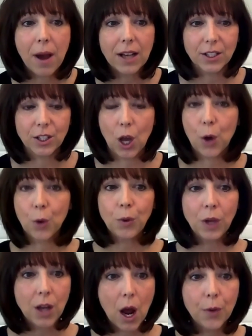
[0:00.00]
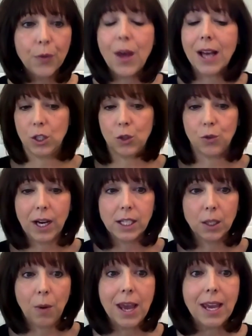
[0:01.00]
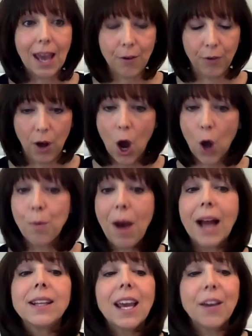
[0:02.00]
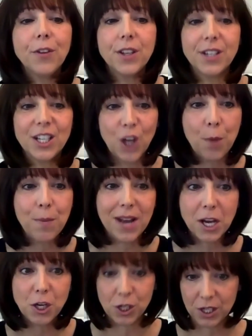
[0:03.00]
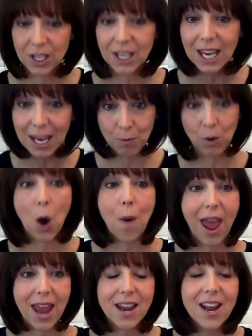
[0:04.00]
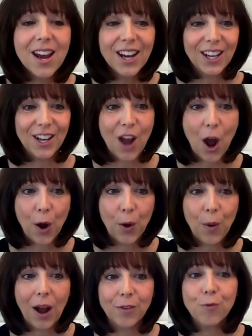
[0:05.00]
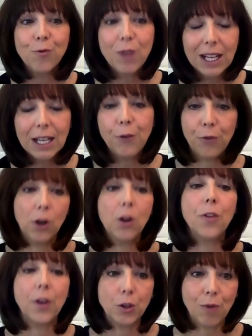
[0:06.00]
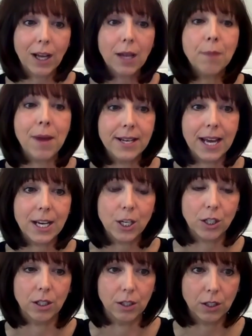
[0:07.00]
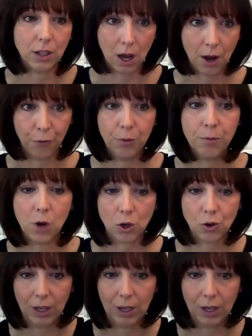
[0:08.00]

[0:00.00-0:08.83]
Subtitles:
So, that straight away gave her hope and gave her the determination to keep going, and really follow those recommendations from Dr.